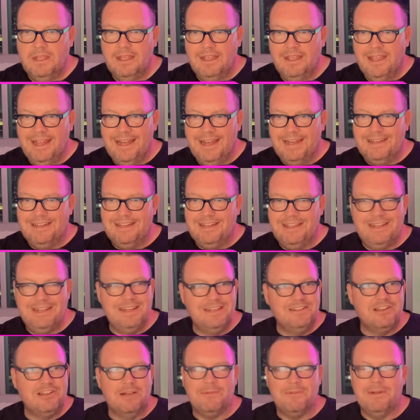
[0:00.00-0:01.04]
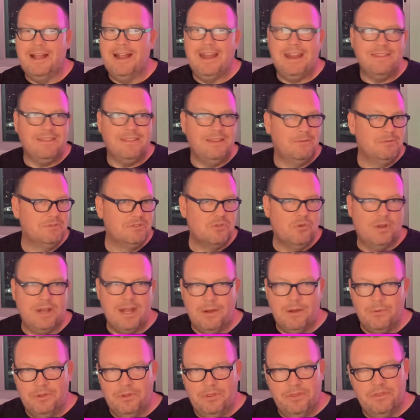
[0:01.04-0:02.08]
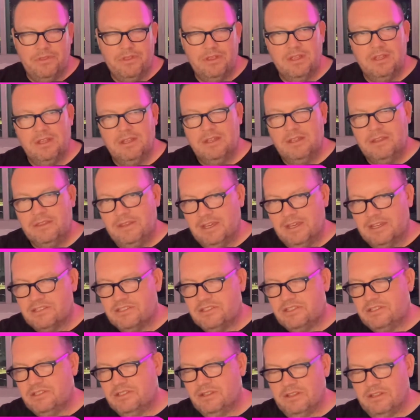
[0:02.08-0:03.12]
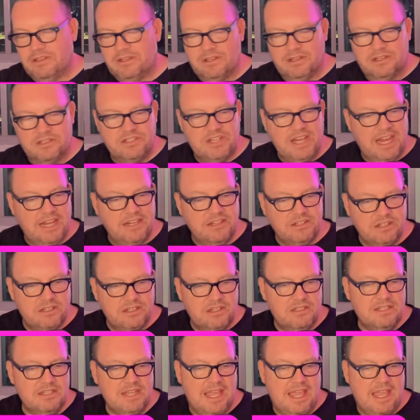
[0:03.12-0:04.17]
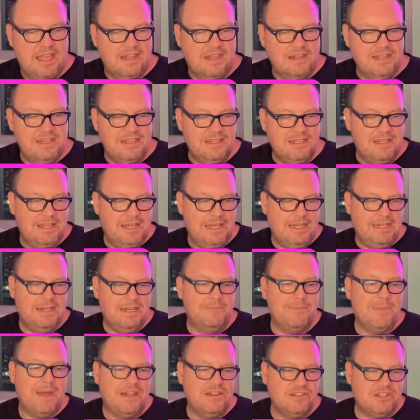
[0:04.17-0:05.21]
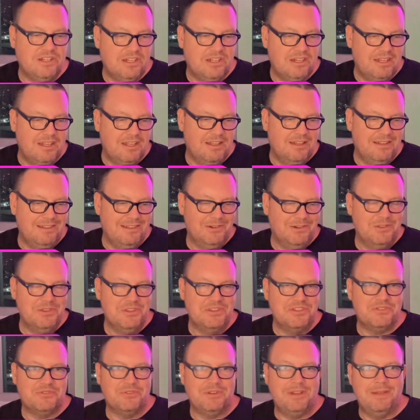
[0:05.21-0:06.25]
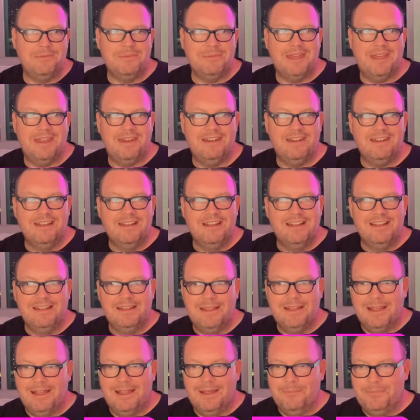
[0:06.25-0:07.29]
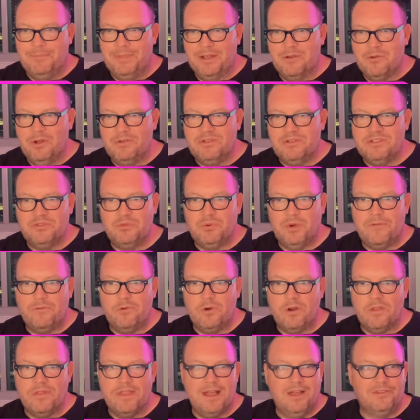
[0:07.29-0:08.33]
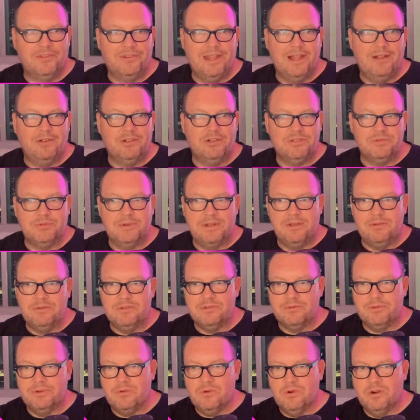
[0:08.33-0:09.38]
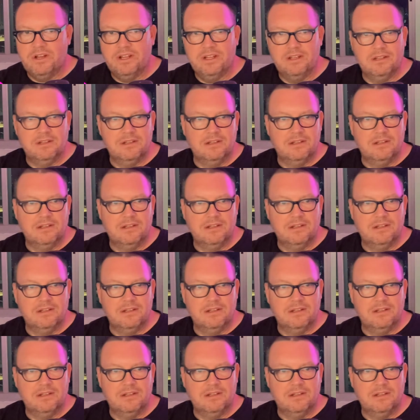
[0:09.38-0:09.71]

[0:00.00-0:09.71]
And he didn't talk about anything what's going on with the exchanges, and he did mention during the stream that Bitcoin was $24,000 when he was recording.